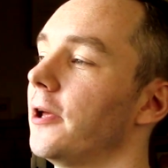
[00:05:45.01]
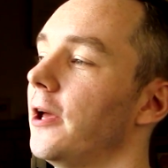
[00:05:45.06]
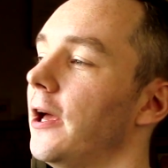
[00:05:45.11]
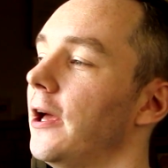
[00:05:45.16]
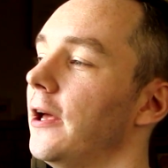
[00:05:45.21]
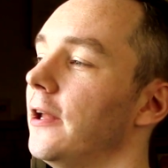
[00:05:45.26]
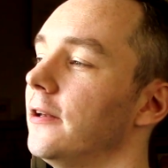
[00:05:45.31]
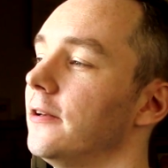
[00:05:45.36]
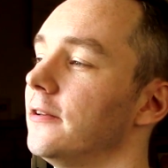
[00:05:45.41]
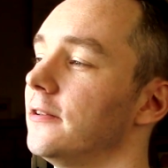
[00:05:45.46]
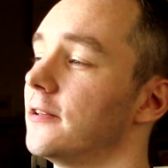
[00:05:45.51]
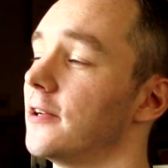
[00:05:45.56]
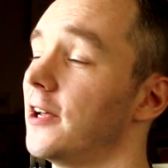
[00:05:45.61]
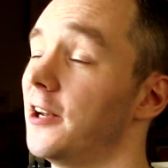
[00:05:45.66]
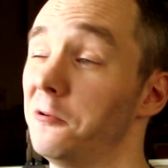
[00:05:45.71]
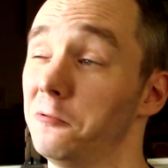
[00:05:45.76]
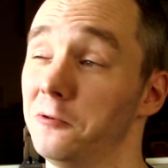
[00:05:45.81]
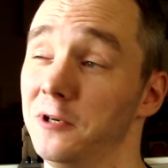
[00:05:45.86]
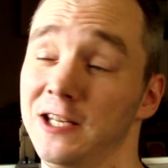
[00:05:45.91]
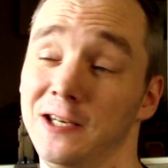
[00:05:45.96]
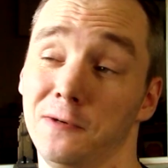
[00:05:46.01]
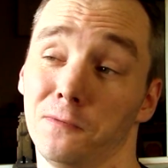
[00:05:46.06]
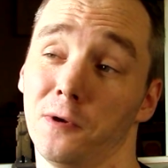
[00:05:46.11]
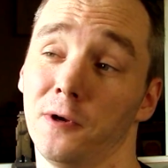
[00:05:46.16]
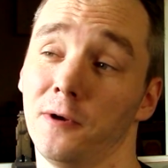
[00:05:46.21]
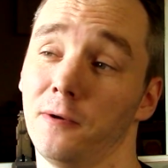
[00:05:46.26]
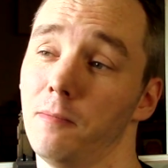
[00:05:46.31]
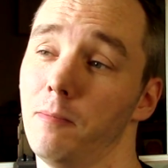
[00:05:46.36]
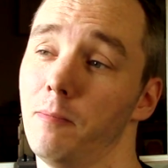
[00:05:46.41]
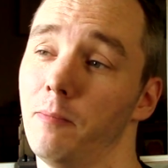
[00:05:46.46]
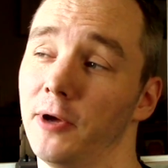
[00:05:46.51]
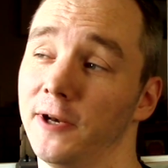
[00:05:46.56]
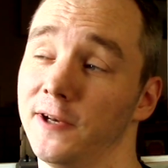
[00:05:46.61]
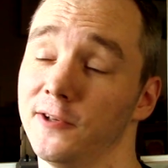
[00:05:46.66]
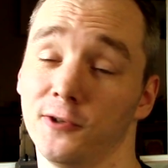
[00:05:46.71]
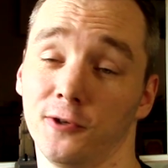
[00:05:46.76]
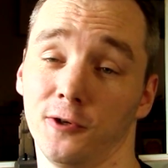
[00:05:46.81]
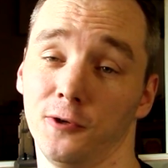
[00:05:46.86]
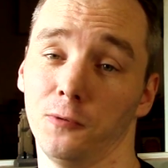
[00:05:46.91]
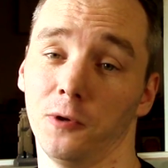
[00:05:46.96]
and I don't need one, but
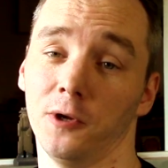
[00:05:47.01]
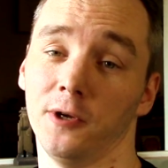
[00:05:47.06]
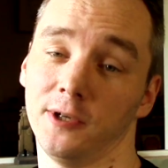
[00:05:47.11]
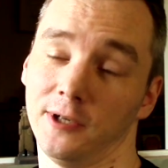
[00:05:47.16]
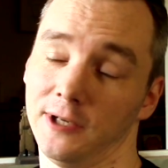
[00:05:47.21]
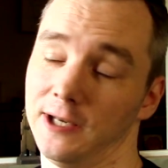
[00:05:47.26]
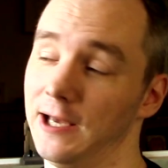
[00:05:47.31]
it's a good one.